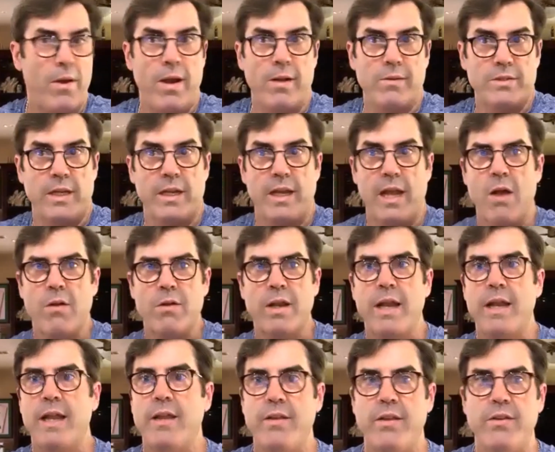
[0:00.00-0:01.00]
I was like, how can I
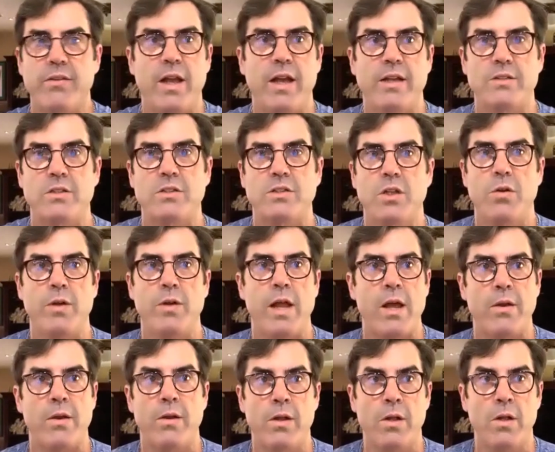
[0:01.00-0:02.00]
get these guys to slow down?